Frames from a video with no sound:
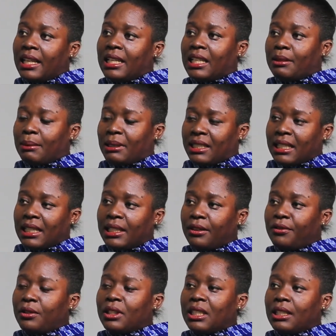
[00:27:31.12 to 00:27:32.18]
And especially
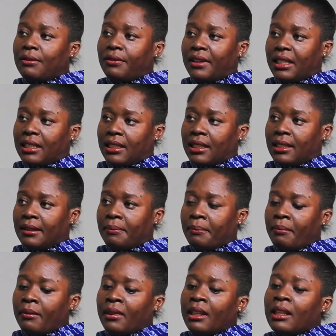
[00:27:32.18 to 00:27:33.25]
if you need funding,
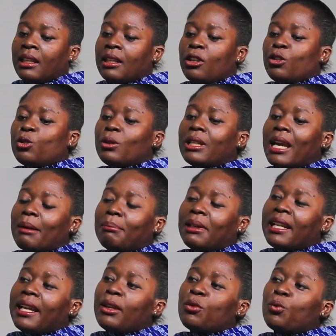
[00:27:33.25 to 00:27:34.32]
you should
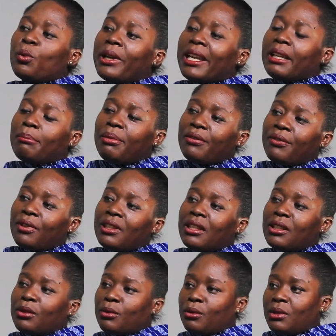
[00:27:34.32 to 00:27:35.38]
apply way before
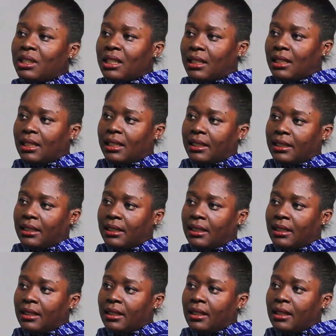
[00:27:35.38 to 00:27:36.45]
the school's deadline
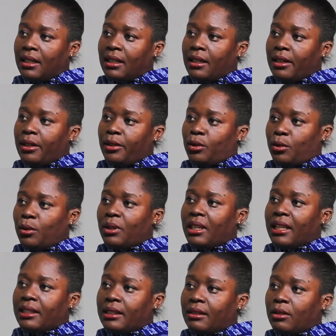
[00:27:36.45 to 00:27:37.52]
so
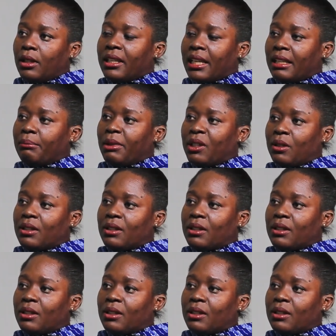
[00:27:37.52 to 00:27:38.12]
that you can be